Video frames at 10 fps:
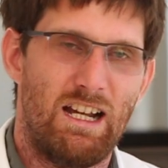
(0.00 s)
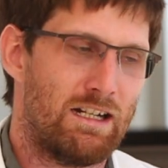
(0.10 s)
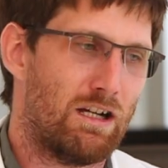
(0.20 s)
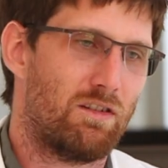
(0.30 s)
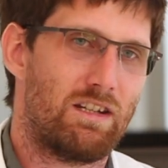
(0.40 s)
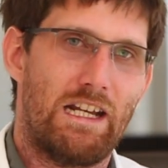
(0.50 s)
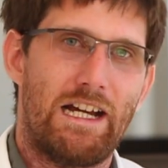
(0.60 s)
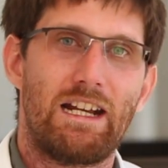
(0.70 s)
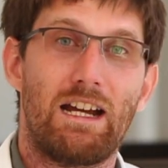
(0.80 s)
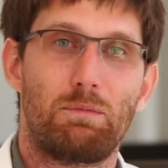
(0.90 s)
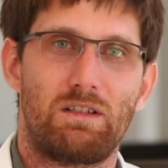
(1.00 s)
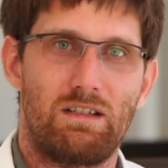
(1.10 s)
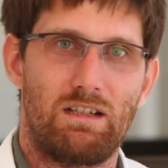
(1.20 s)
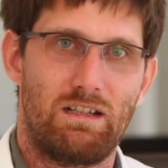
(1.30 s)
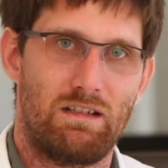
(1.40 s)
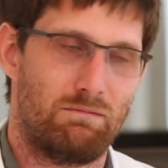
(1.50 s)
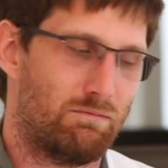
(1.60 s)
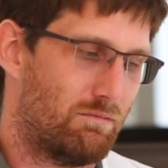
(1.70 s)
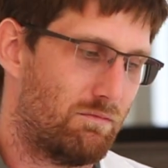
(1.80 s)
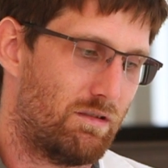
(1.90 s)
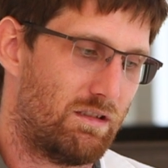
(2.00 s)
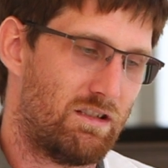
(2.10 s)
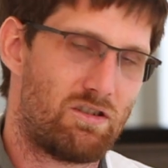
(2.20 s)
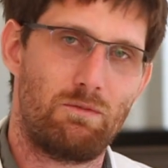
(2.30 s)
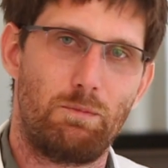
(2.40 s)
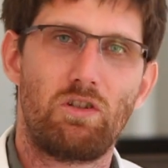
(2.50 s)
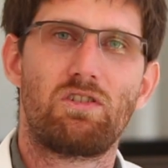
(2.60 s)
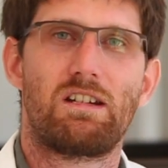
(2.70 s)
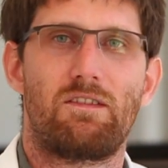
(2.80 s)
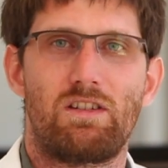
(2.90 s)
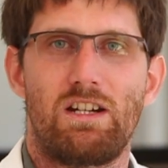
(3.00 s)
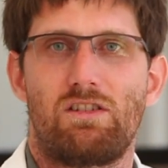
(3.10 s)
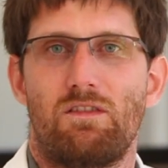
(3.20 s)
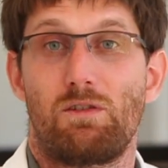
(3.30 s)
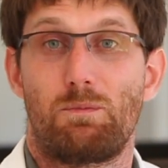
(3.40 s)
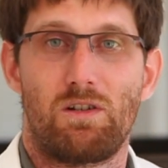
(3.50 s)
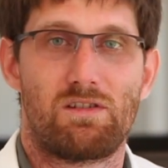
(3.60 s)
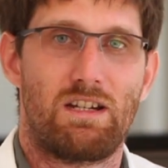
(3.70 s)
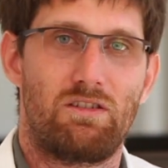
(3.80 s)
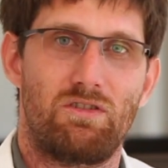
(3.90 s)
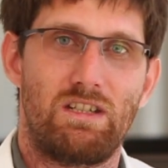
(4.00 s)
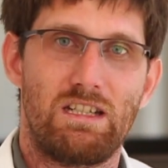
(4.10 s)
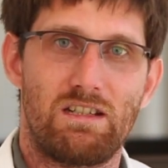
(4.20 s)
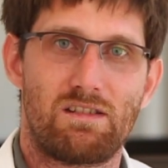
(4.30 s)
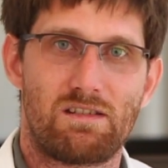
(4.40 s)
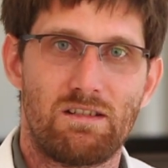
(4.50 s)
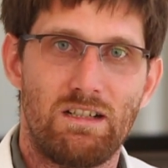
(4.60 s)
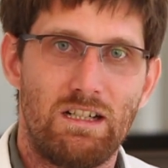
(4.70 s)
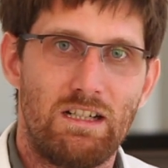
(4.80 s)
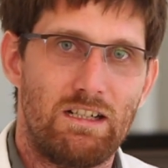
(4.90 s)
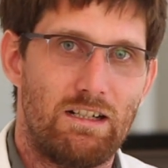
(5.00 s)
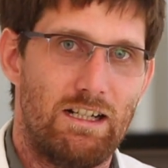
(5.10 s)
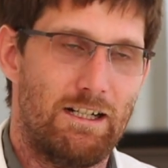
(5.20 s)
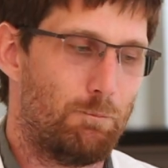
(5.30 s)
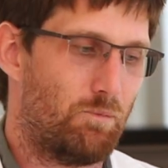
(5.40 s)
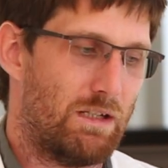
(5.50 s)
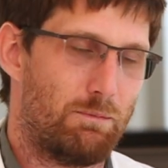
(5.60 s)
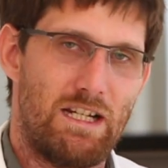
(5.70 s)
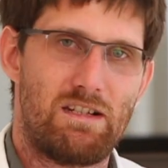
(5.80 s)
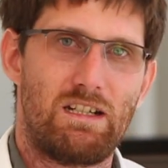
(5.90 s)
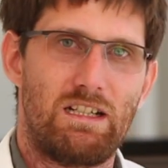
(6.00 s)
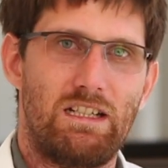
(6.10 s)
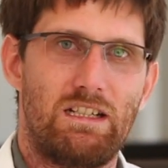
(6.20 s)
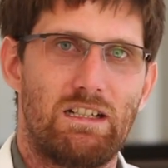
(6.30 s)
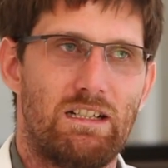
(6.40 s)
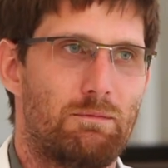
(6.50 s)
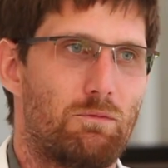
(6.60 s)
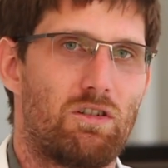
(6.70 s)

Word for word: and how the lion habit um, distribution have changed over the past 100 years um, that basically um,